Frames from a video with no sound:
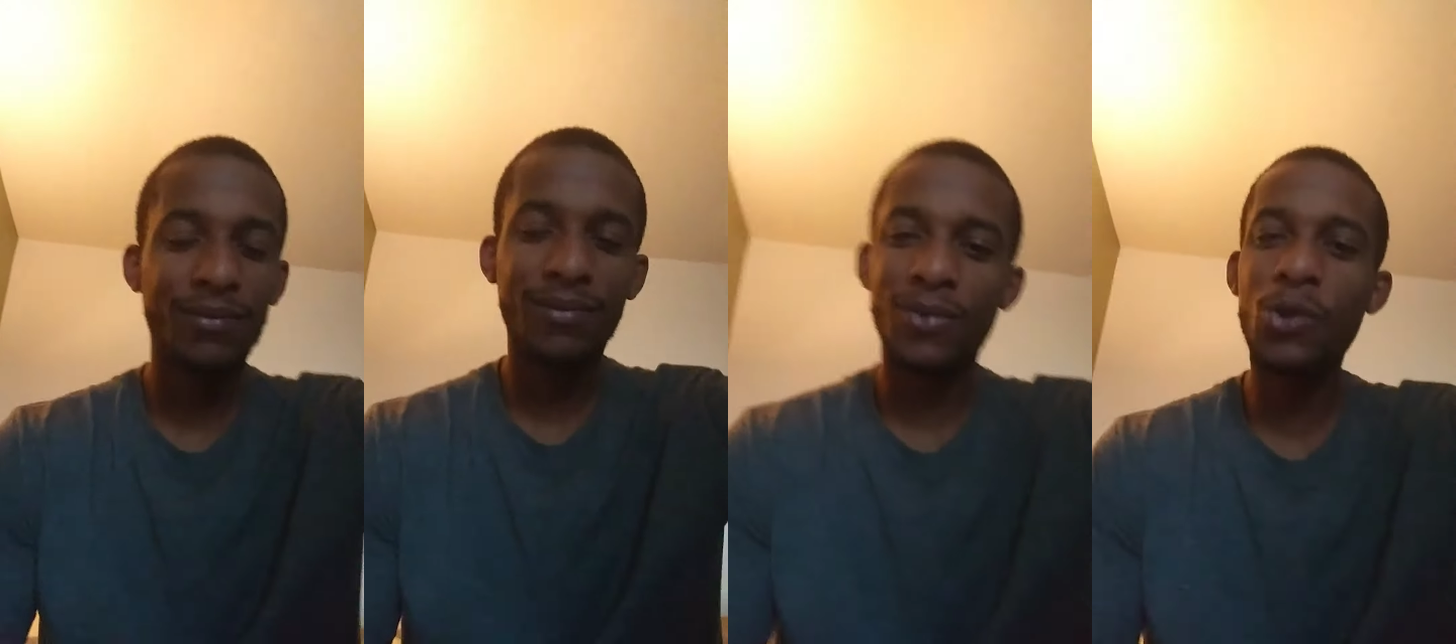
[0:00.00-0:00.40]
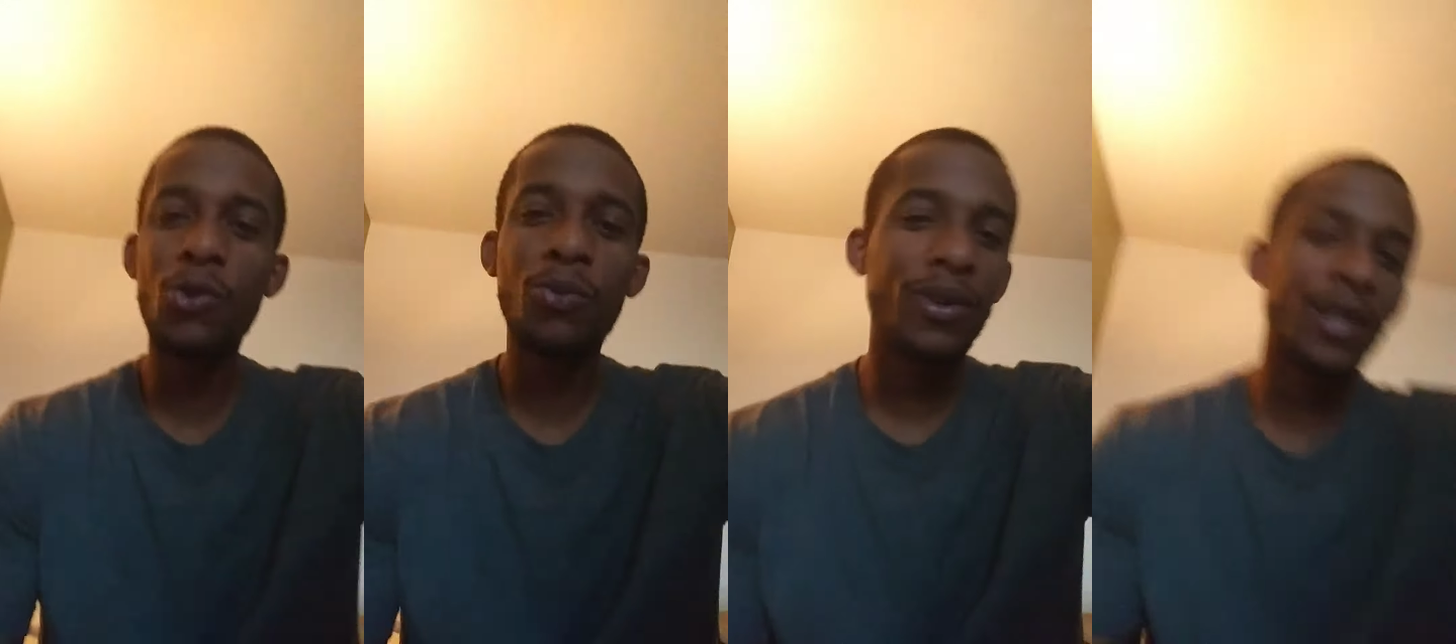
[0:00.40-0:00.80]
Who? You know
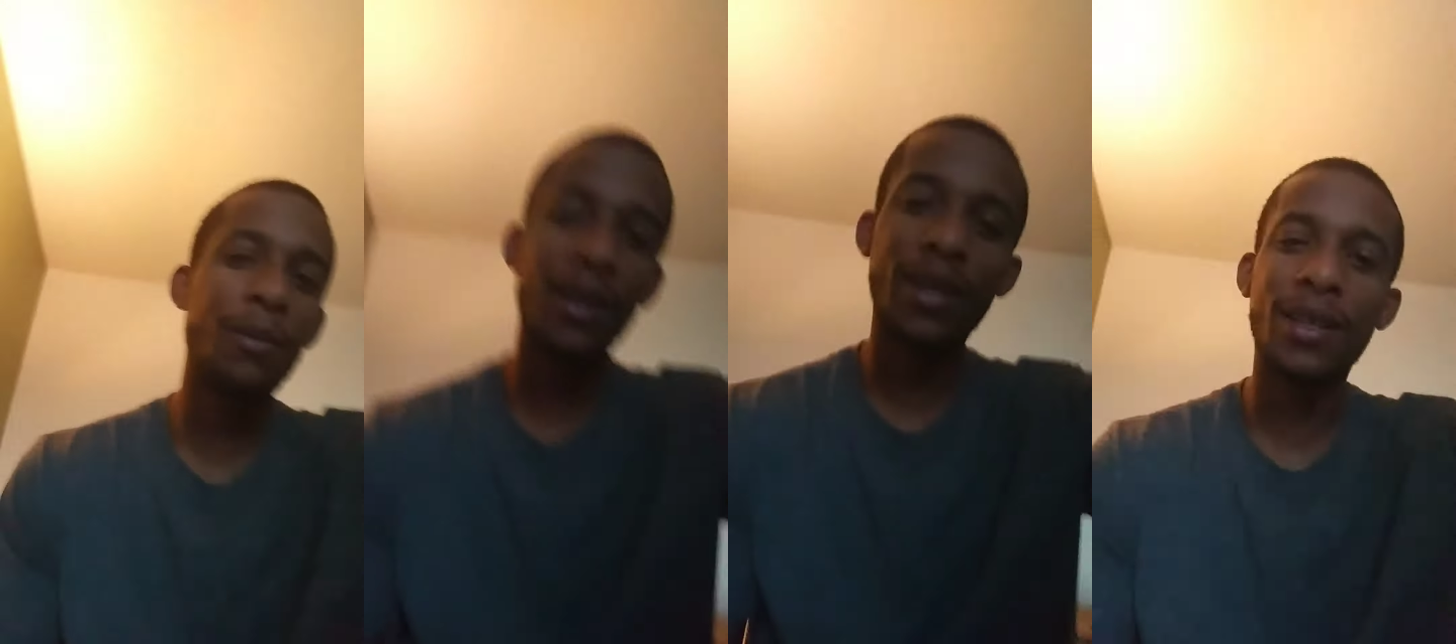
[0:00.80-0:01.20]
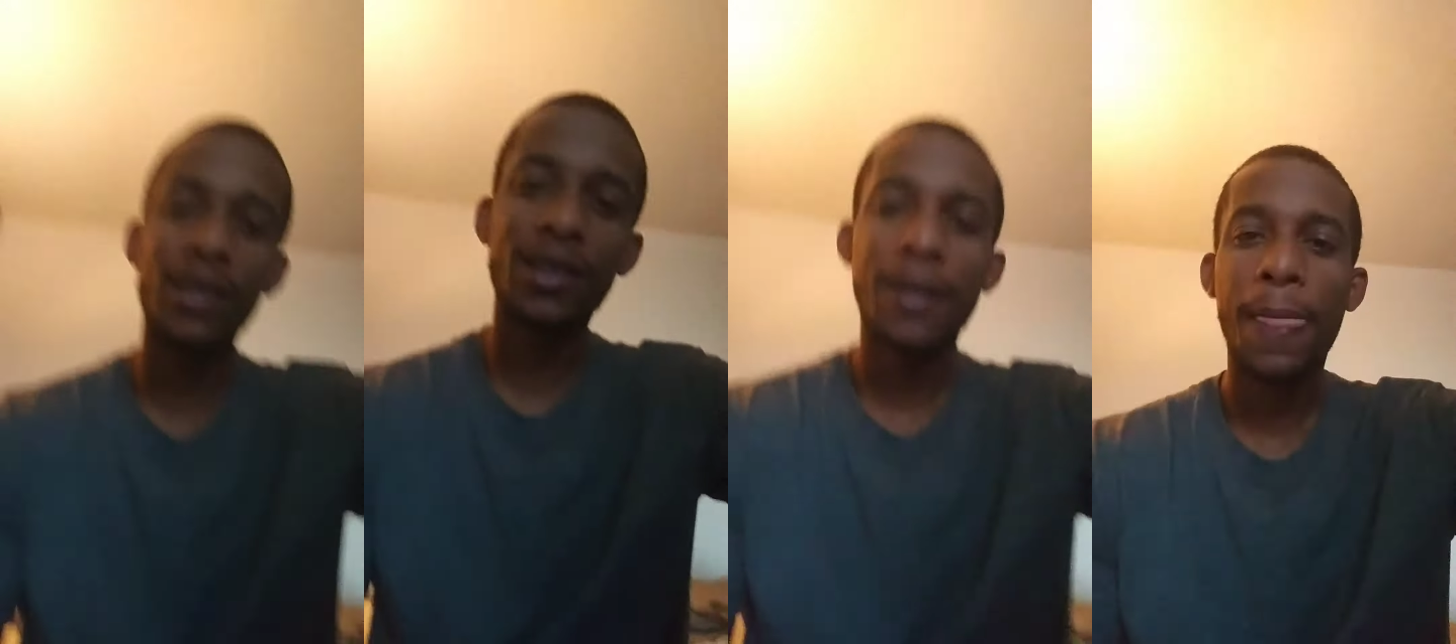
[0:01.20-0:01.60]
what I mean?
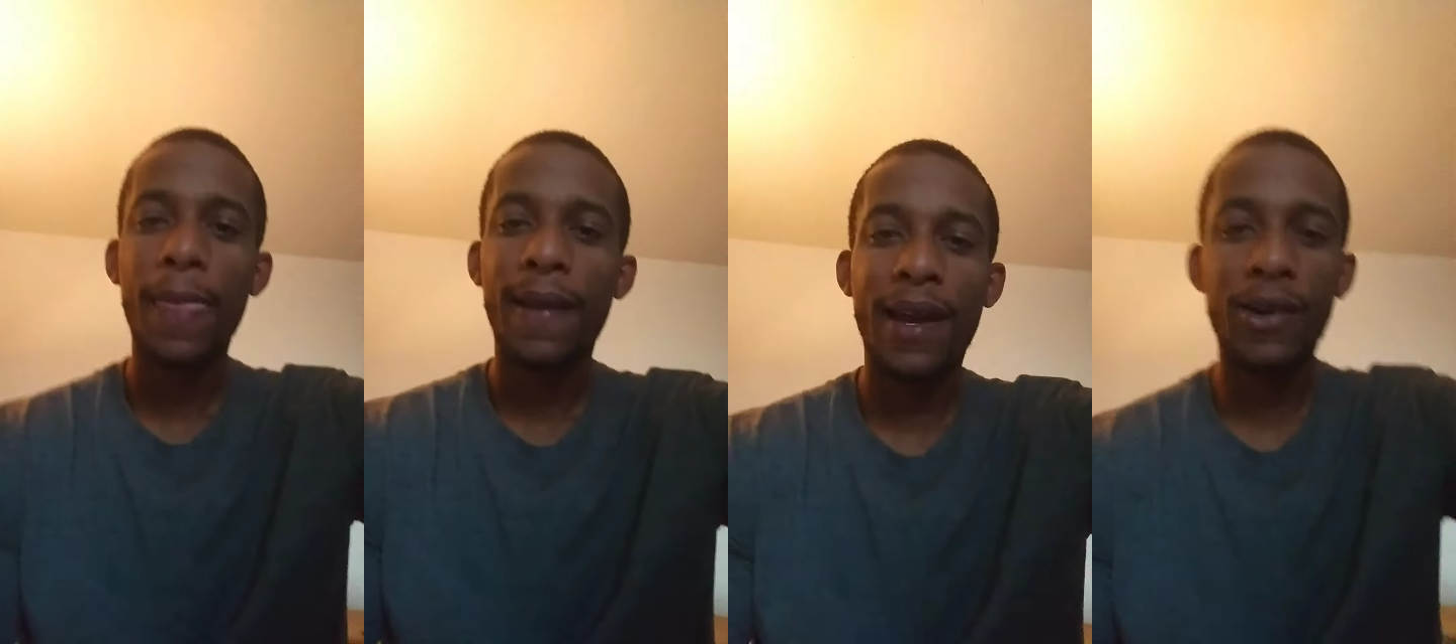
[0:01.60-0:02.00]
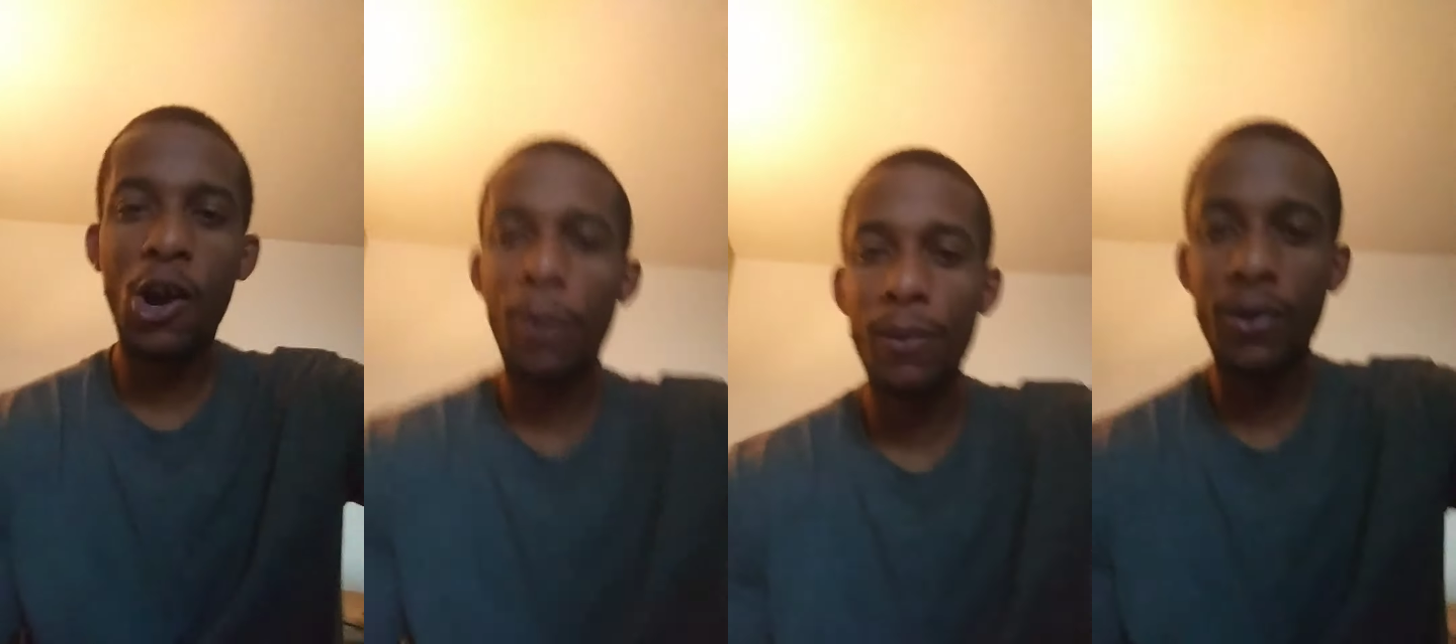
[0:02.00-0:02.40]
at all
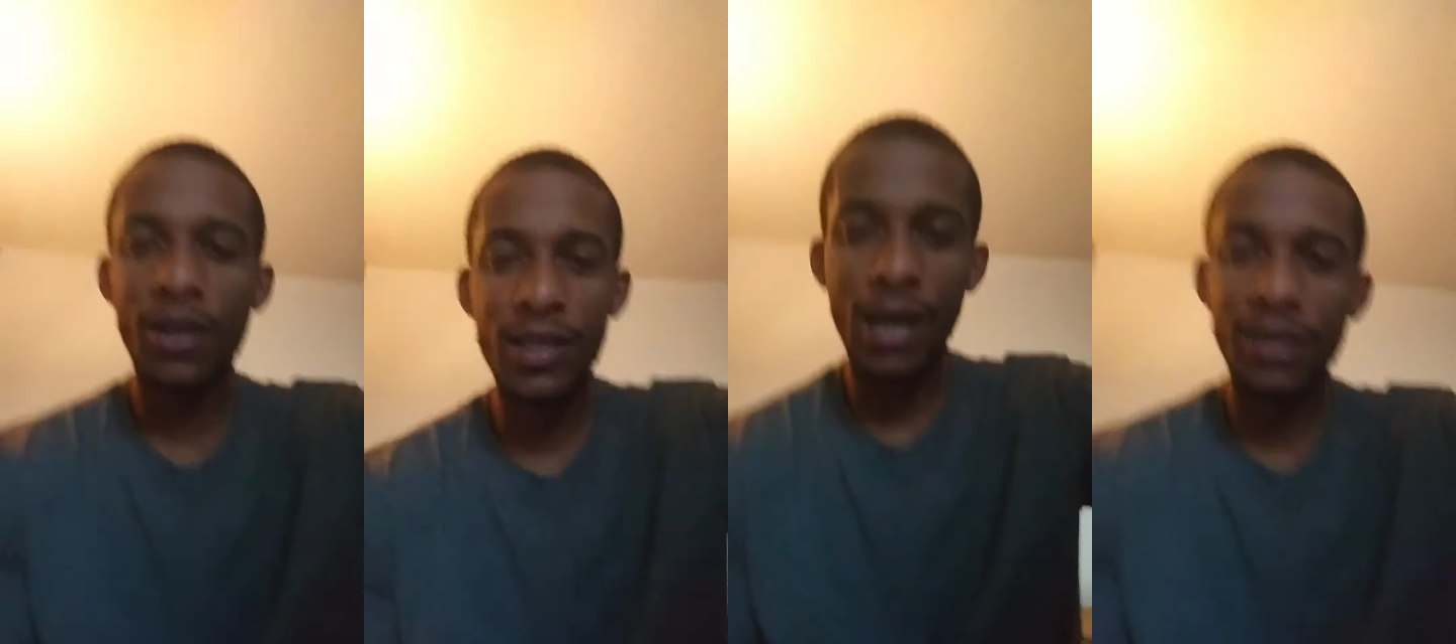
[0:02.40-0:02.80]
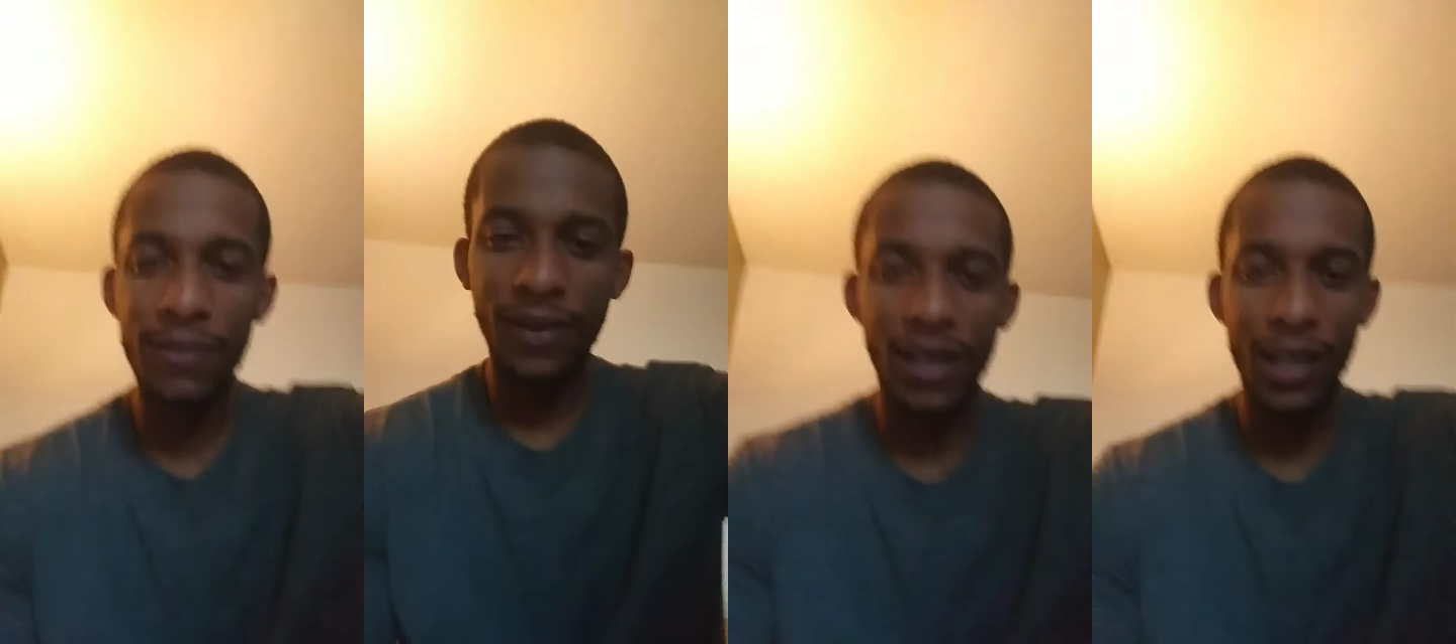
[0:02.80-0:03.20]
people, all the times he fly.